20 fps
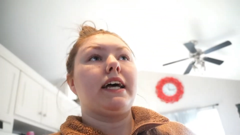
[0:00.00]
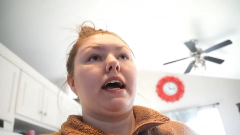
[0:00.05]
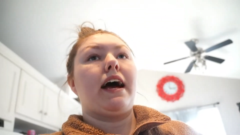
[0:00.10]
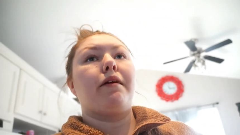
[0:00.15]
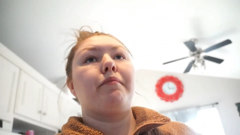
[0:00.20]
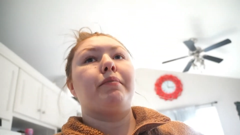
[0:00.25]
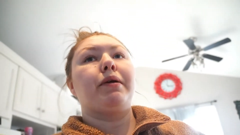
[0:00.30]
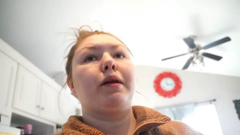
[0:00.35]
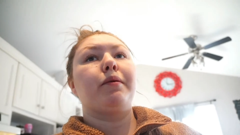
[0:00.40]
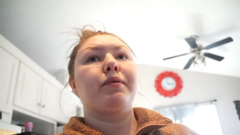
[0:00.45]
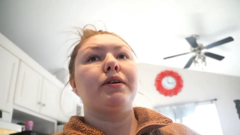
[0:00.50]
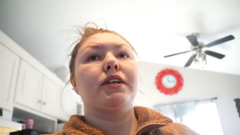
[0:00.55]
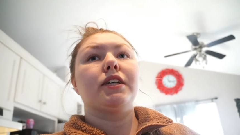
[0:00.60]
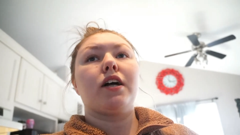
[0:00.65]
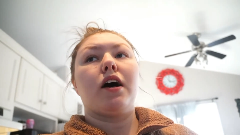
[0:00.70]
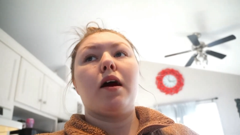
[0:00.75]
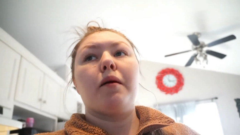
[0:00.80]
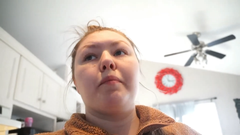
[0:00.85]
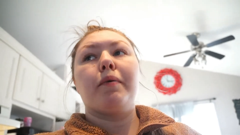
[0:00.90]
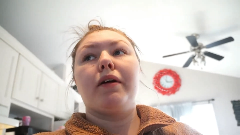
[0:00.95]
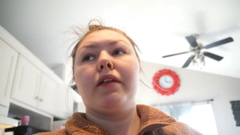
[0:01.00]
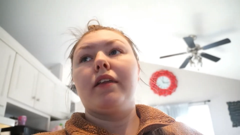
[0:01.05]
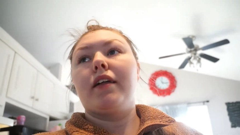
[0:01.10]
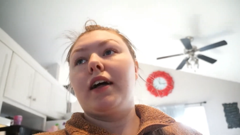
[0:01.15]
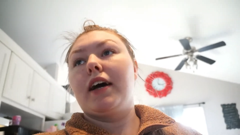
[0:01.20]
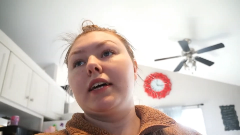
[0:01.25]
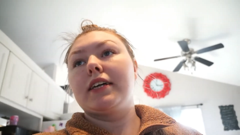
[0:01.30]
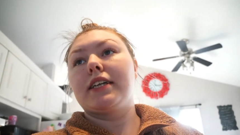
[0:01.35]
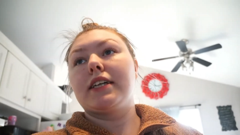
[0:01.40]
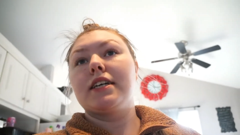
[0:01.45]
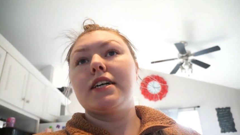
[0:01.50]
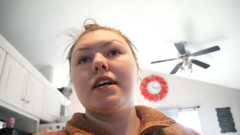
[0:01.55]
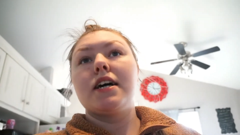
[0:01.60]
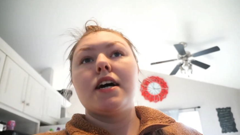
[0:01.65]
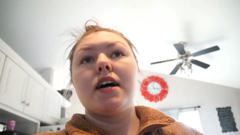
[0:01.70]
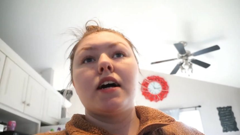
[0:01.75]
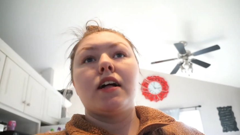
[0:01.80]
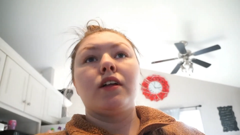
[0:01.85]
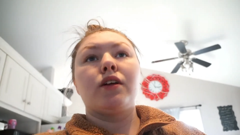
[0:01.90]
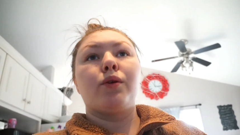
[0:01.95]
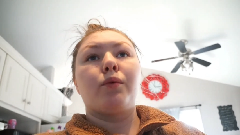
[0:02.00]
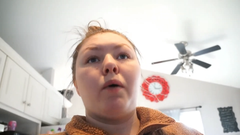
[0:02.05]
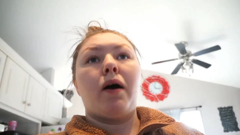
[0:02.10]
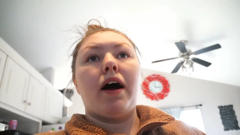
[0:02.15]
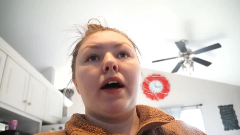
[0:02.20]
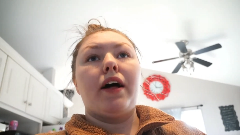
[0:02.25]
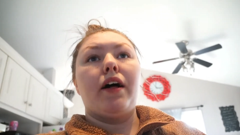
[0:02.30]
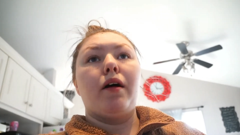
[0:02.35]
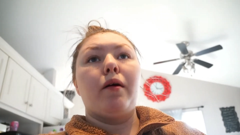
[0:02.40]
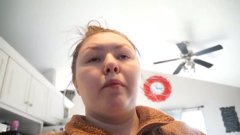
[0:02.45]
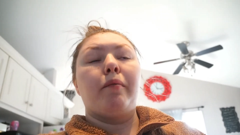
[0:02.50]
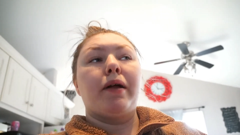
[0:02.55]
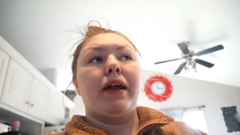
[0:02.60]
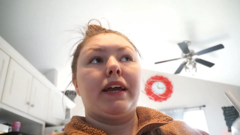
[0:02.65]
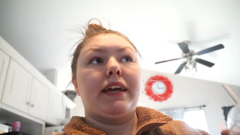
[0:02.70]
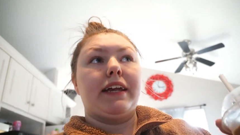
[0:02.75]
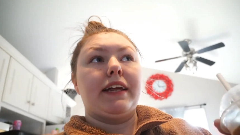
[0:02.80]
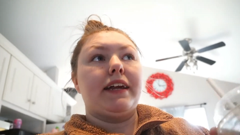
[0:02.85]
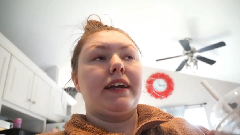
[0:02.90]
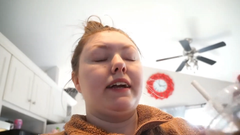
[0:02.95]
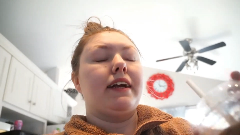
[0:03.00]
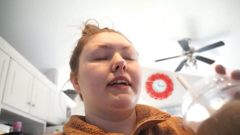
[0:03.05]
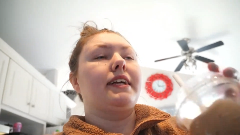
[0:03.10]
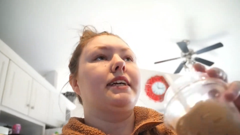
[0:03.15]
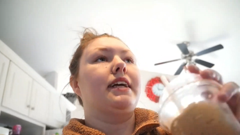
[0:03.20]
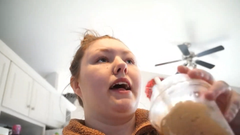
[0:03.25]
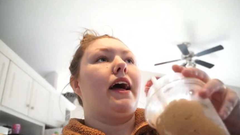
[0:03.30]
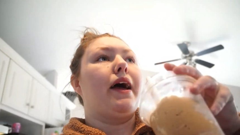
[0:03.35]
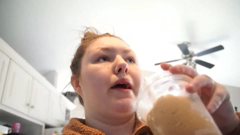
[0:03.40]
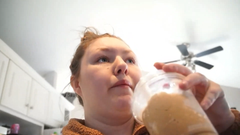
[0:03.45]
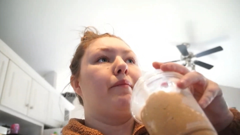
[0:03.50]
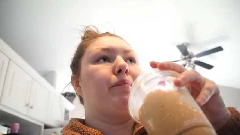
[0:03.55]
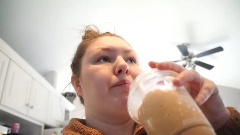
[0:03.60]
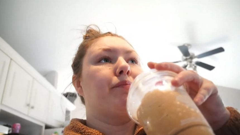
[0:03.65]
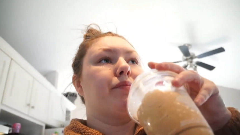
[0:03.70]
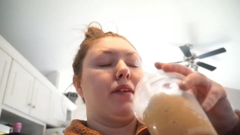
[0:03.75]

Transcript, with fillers: I haven't been able to stop the last little while, but I needed it today.